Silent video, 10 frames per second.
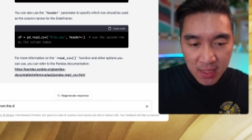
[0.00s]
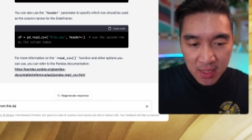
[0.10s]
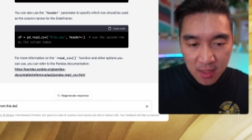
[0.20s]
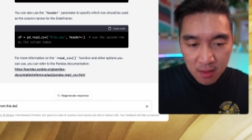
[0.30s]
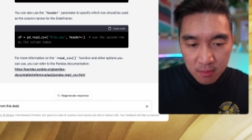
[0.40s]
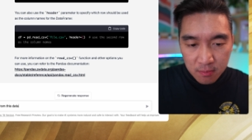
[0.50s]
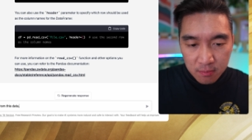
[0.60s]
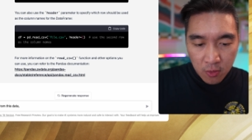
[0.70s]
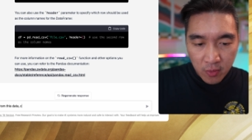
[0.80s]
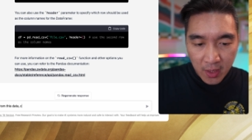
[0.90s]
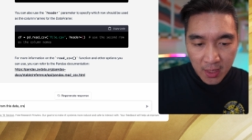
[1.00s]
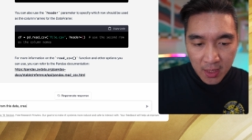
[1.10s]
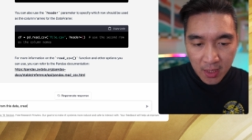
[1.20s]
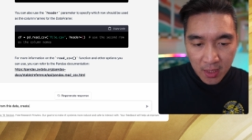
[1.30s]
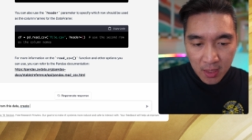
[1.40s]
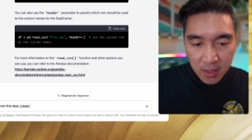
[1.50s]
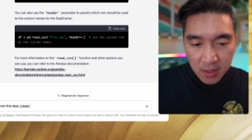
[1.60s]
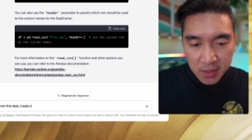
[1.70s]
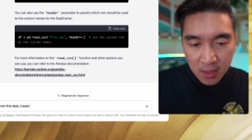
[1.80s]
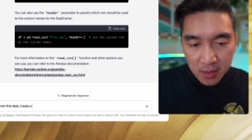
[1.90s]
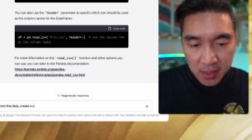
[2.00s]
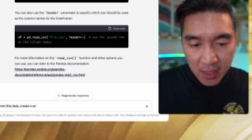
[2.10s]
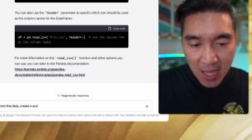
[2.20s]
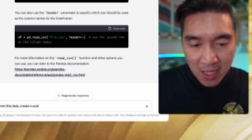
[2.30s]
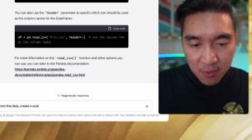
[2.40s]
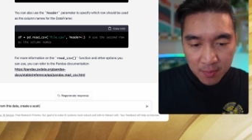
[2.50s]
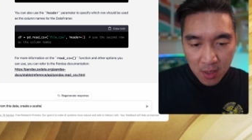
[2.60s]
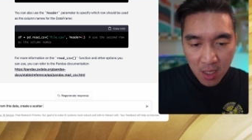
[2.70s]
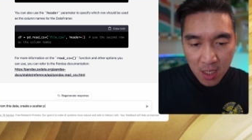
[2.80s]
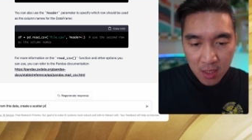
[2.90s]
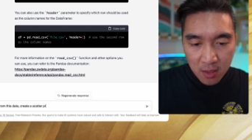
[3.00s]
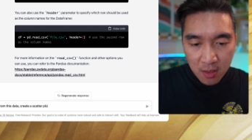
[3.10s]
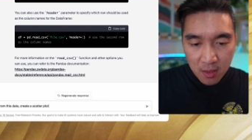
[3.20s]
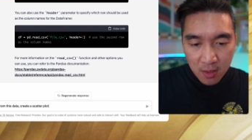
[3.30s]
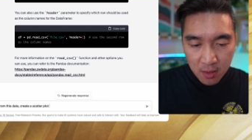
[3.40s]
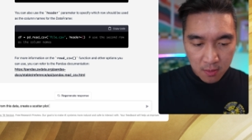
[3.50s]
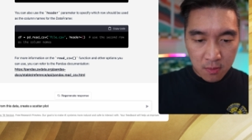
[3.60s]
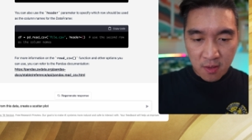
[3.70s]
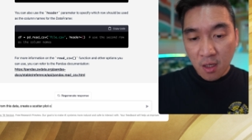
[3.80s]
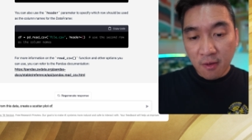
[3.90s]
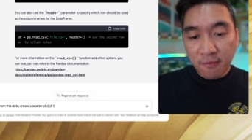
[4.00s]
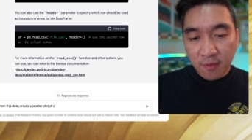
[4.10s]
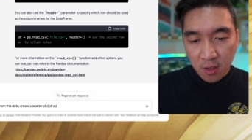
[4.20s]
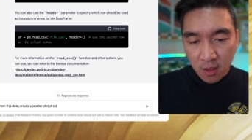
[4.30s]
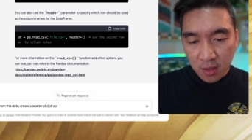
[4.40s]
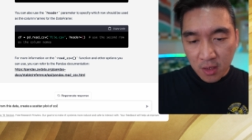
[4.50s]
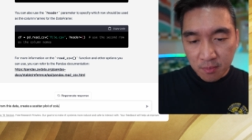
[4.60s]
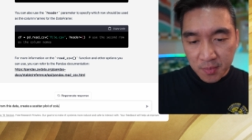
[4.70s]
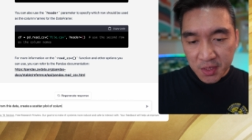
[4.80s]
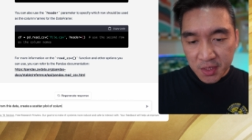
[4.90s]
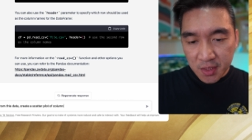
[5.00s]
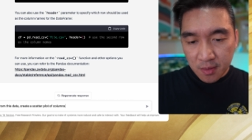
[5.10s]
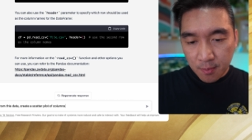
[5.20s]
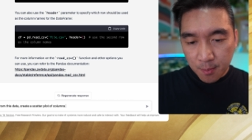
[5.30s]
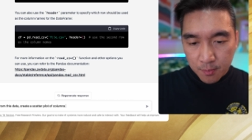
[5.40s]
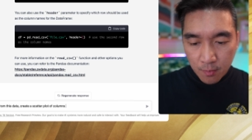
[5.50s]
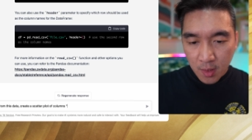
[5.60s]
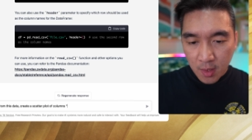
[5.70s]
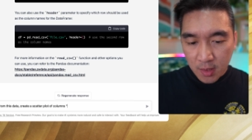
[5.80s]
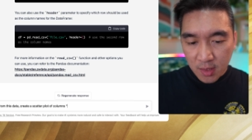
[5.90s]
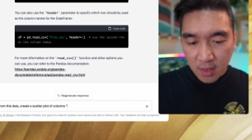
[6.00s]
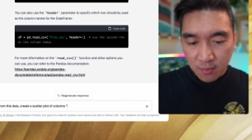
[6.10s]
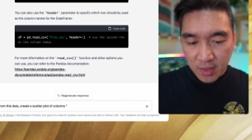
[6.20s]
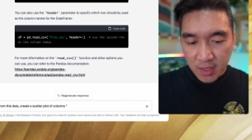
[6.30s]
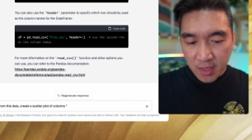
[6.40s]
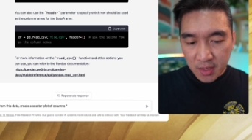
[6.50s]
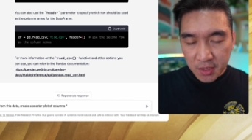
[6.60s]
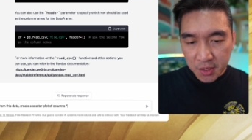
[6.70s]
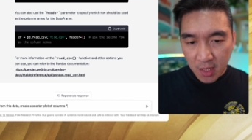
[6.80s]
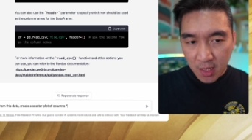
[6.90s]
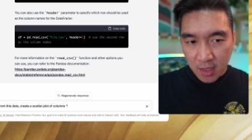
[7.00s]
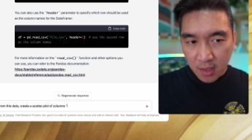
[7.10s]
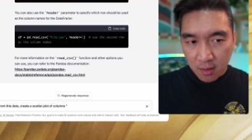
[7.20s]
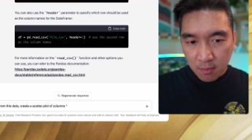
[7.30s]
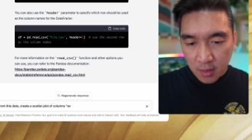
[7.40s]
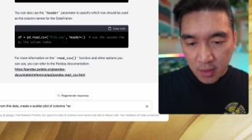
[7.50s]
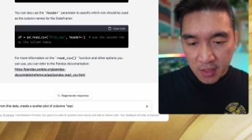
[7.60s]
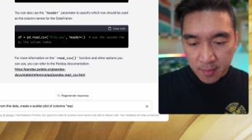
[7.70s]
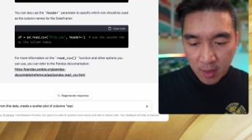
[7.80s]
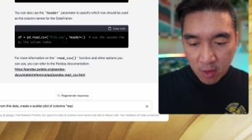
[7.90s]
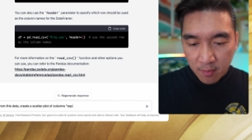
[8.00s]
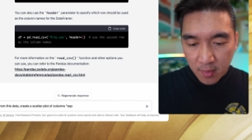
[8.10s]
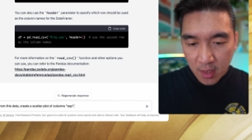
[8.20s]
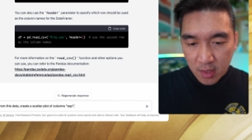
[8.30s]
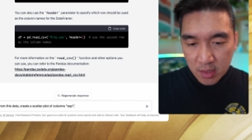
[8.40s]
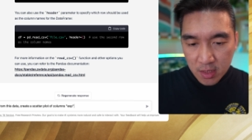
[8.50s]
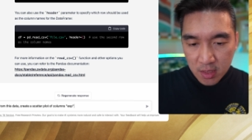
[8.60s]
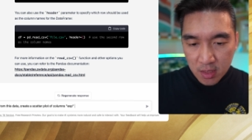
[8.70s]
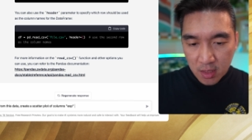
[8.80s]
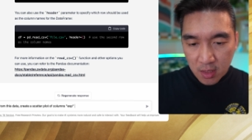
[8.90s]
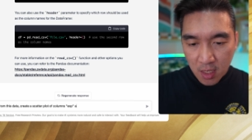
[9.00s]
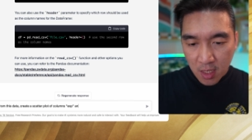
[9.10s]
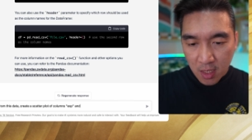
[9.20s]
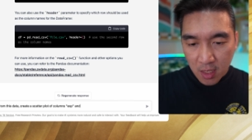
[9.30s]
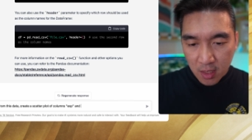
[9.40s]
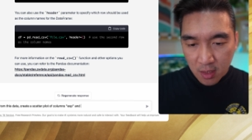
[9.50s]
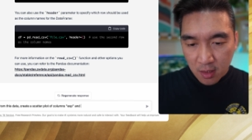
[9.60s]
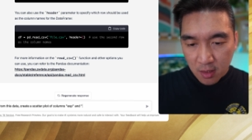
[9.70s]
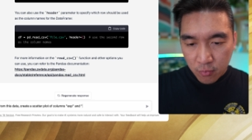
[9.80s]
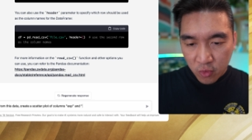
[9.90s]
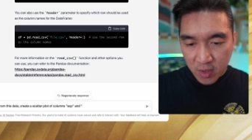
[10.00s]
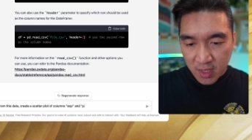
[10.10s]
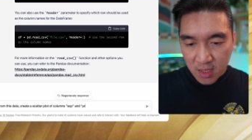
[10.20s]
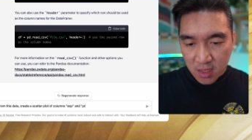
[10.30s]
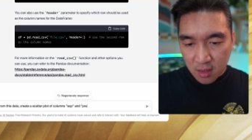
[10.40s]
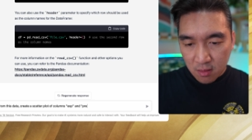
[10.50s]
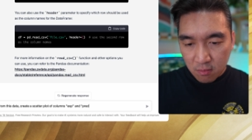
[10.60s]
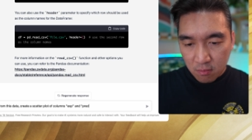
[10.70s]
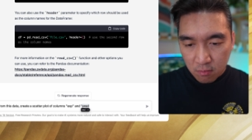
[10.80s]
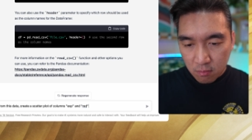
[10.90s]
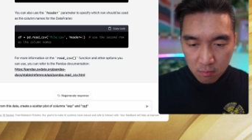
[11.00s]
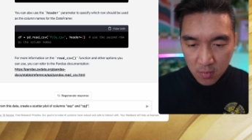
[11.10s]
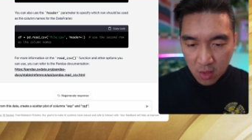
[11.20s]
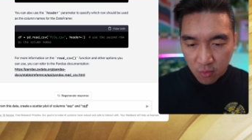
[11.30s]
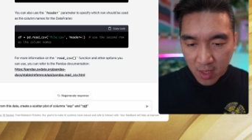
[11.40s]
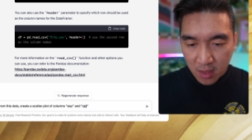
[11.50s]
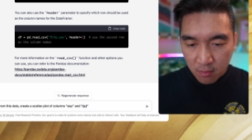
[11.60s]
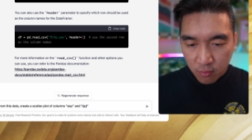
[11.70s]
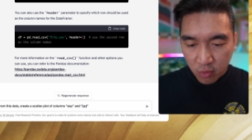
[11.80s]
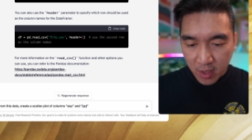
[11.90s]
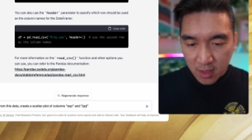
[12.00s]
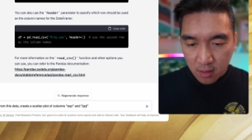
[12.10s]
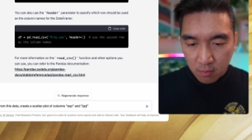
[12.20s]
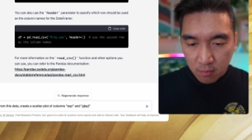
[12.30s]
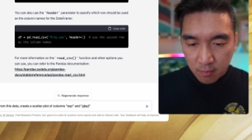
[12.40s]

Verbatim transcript: data, create a scatter plot of columns. And then we could say experiment and predicted. Not red, pred.